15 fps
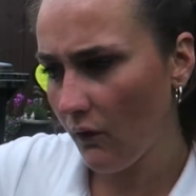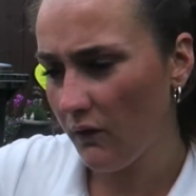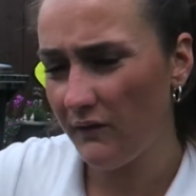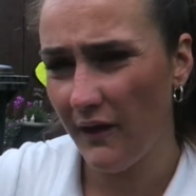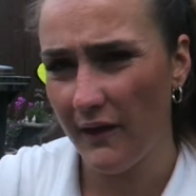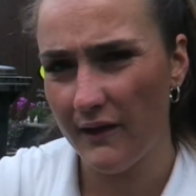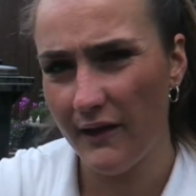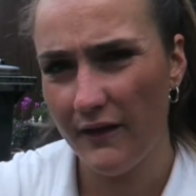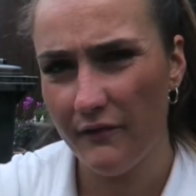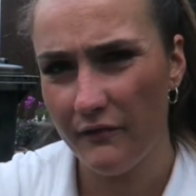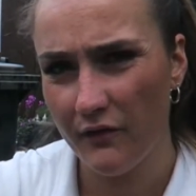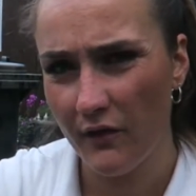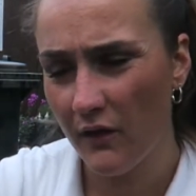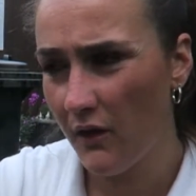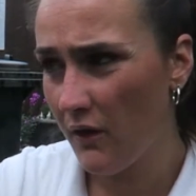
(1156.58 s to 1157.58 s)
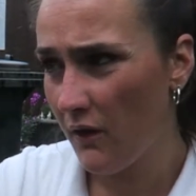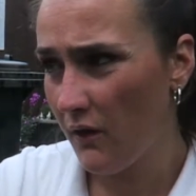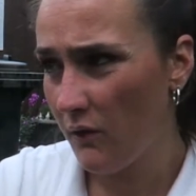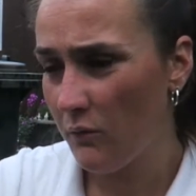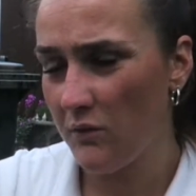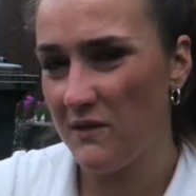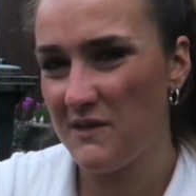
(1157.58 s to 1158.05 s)
deadlift
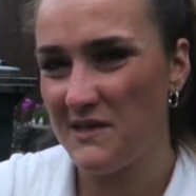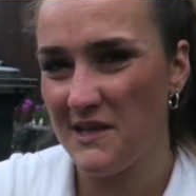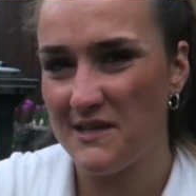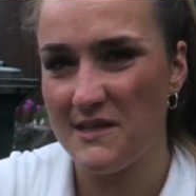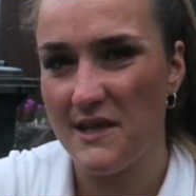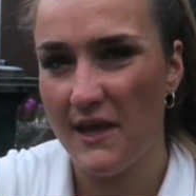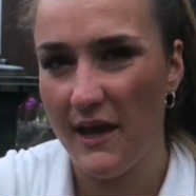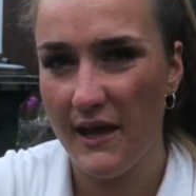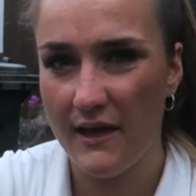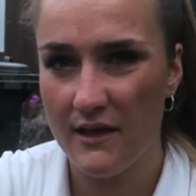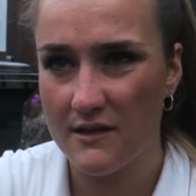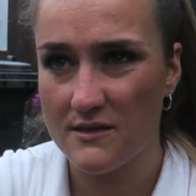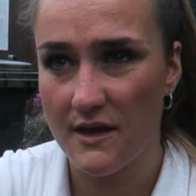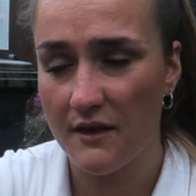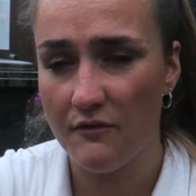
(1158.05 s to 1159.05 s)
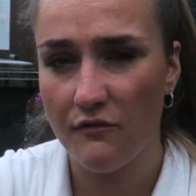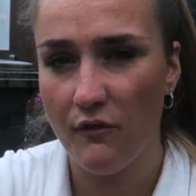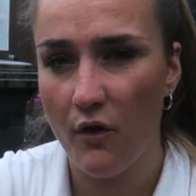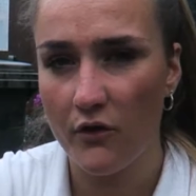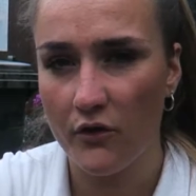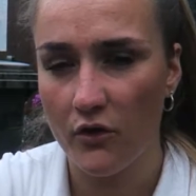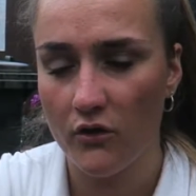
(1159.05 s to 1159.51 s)
with the 60k is like
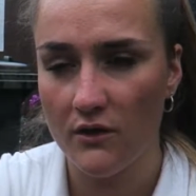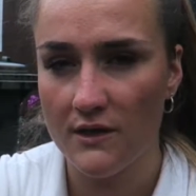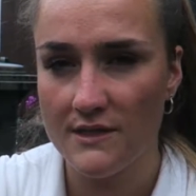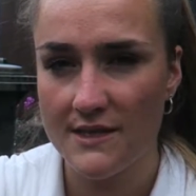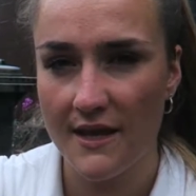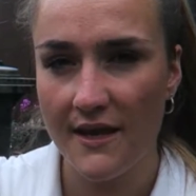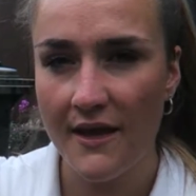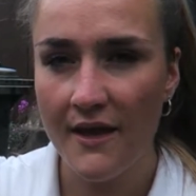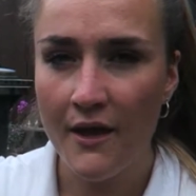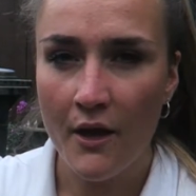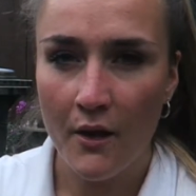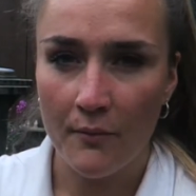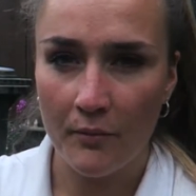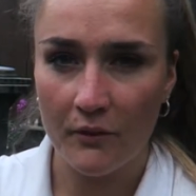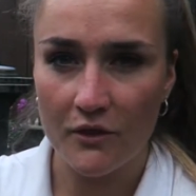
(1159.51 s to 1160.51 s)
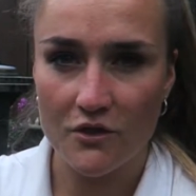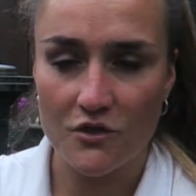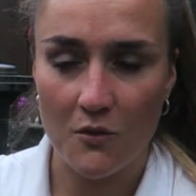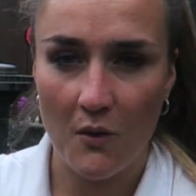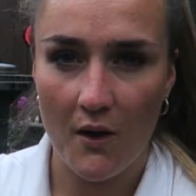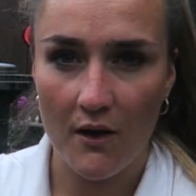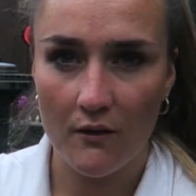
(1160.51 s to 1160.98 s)
far too easy. But the
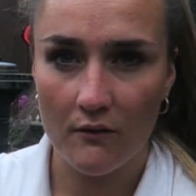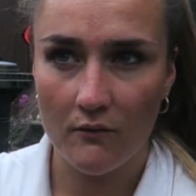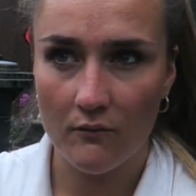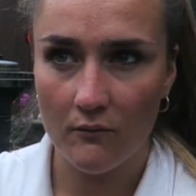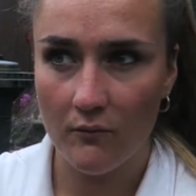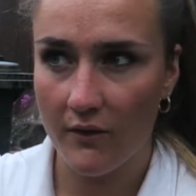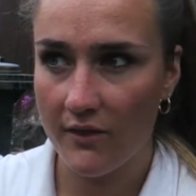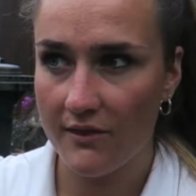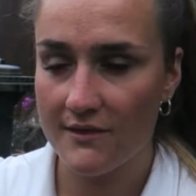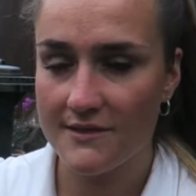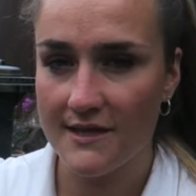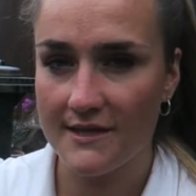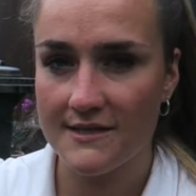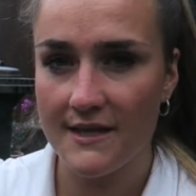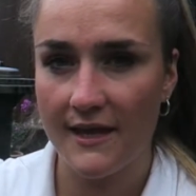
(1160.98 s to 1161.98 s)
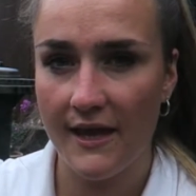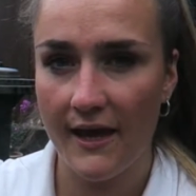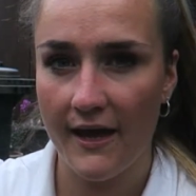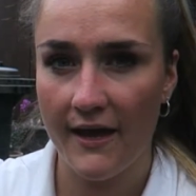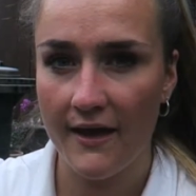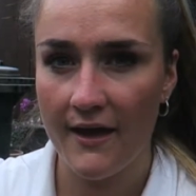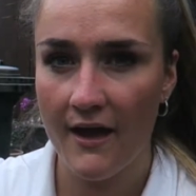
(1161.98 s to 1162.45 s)
squat with the
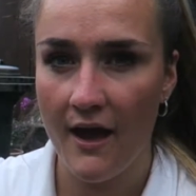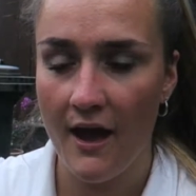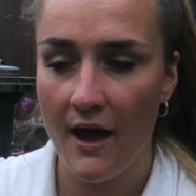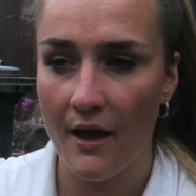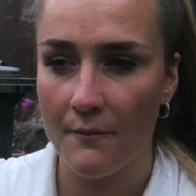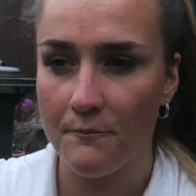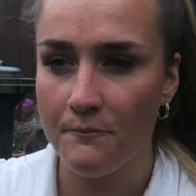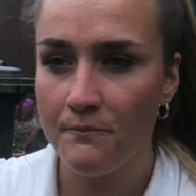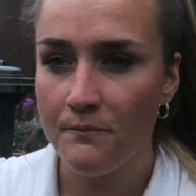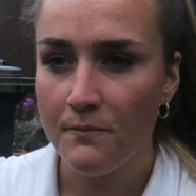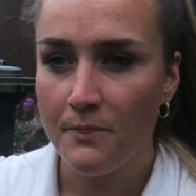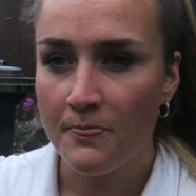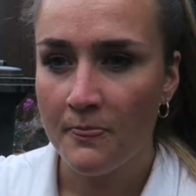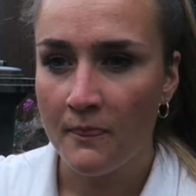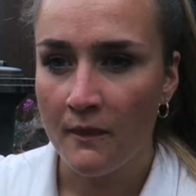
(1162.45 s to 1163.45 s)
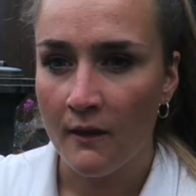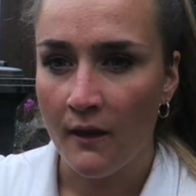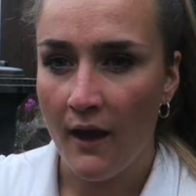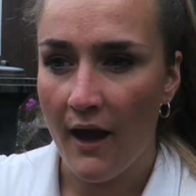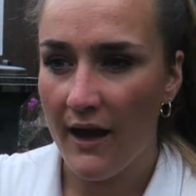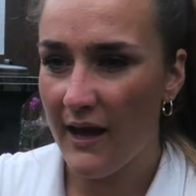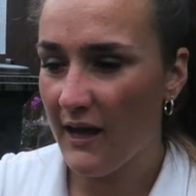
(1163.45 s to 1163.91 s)
60k,
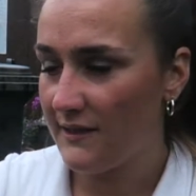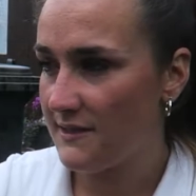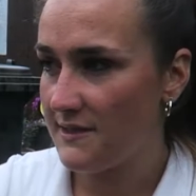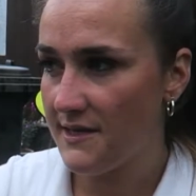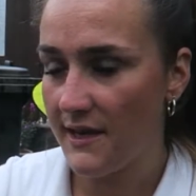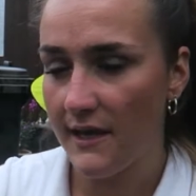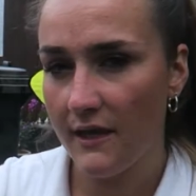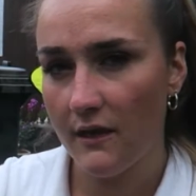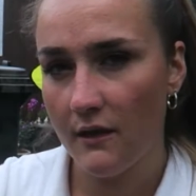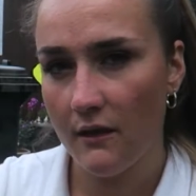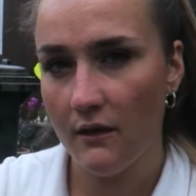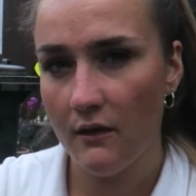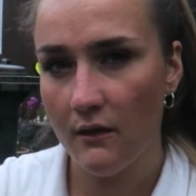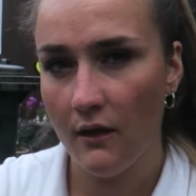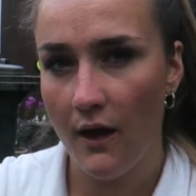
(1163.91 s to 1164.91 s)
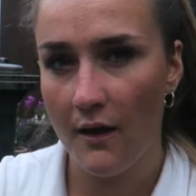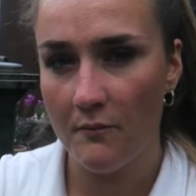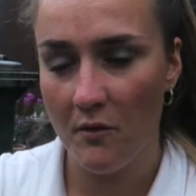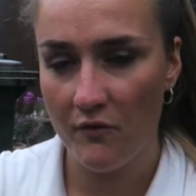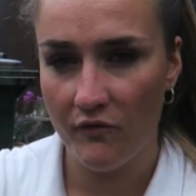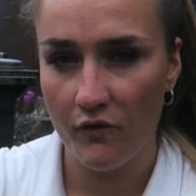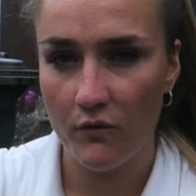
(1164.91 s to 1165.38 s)
I had to take
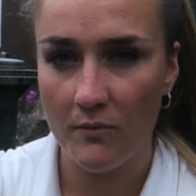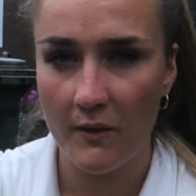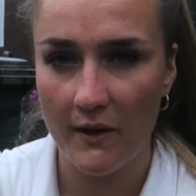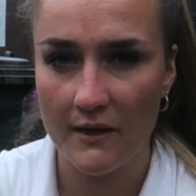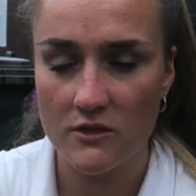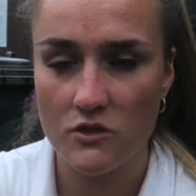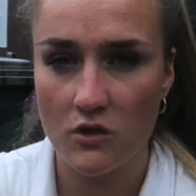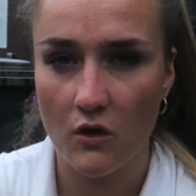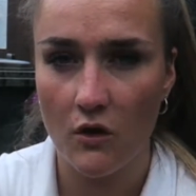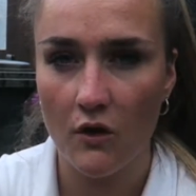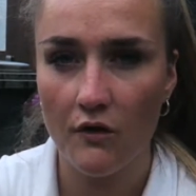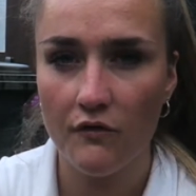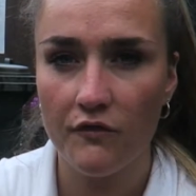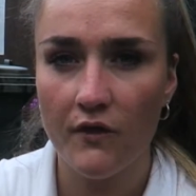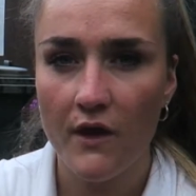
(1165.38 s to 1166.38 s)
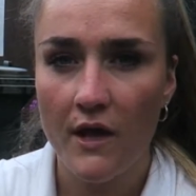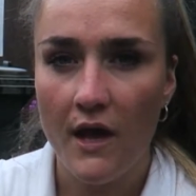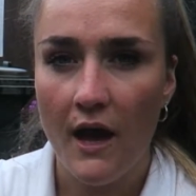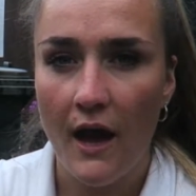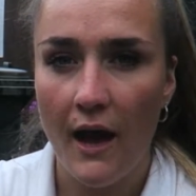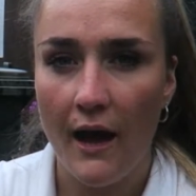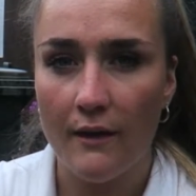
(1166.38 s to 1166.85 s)
a few plates off,
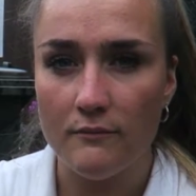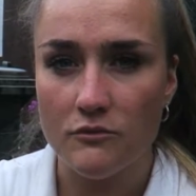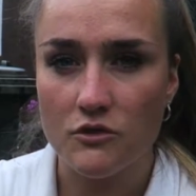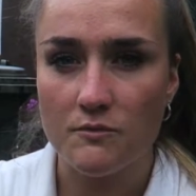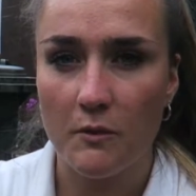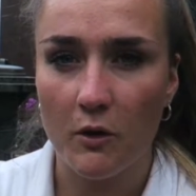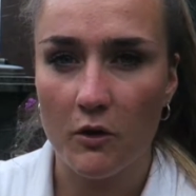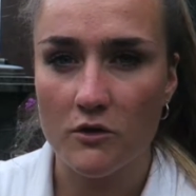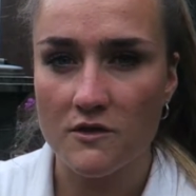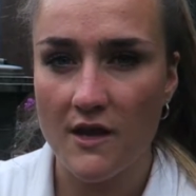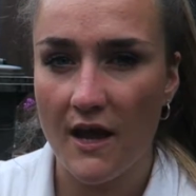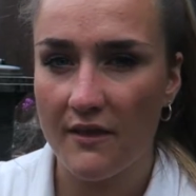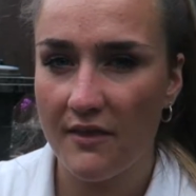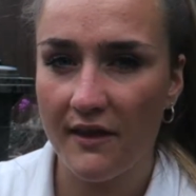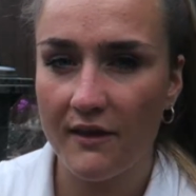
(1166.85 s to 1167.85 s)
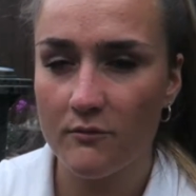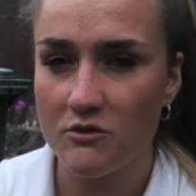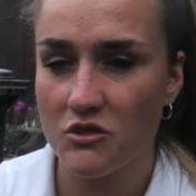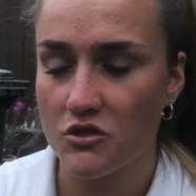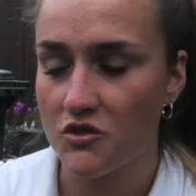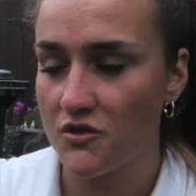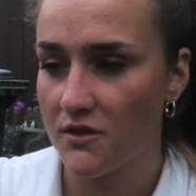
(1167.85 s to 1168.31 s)
just because I think it was
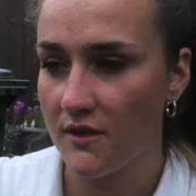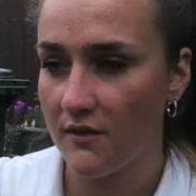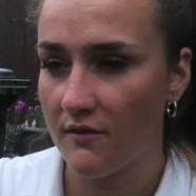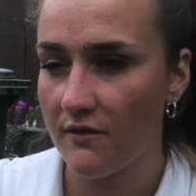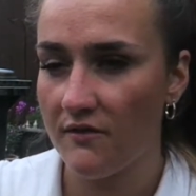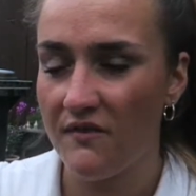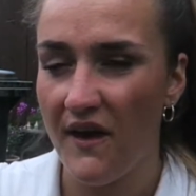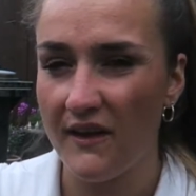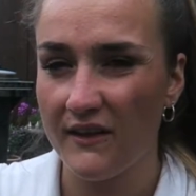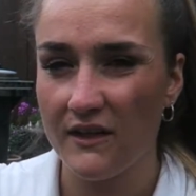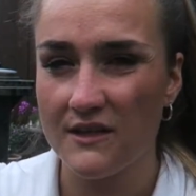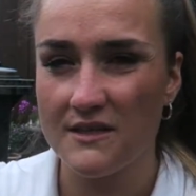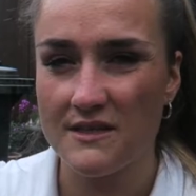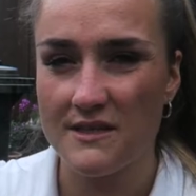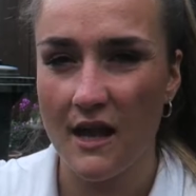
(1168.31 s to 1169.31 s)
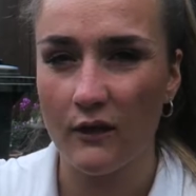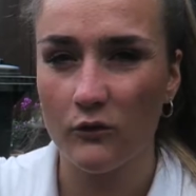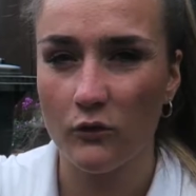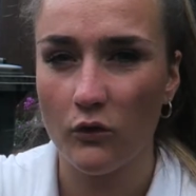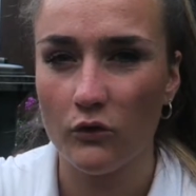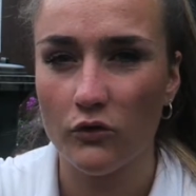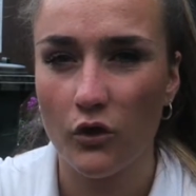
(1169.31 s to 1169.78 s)
just the fact that it's standing
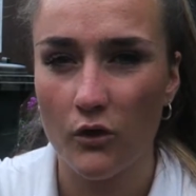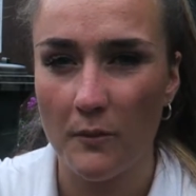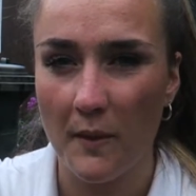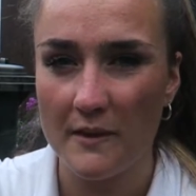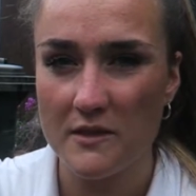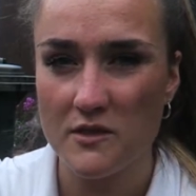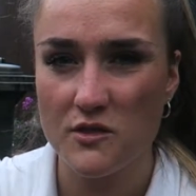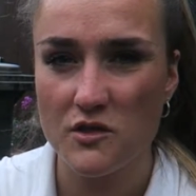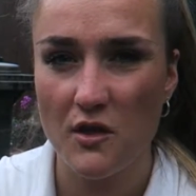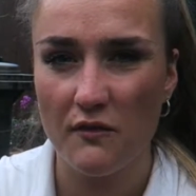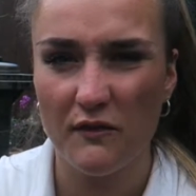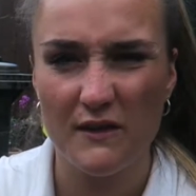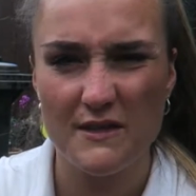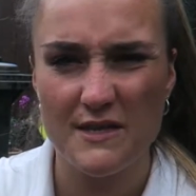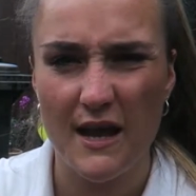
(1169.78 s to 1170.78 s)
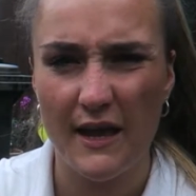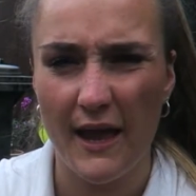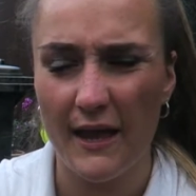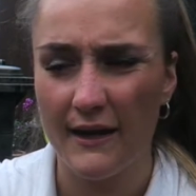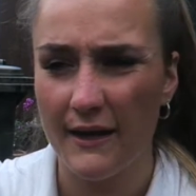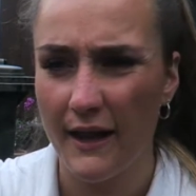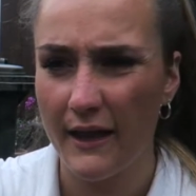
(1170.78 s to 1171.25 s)
on 2 bins and stuff, and it's that
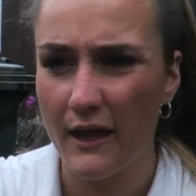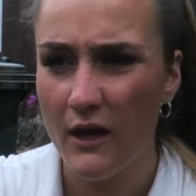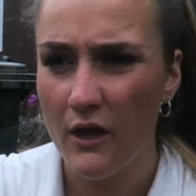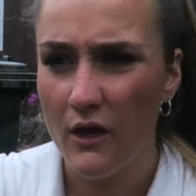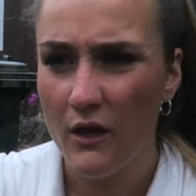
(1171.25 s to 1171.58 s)
kind of like,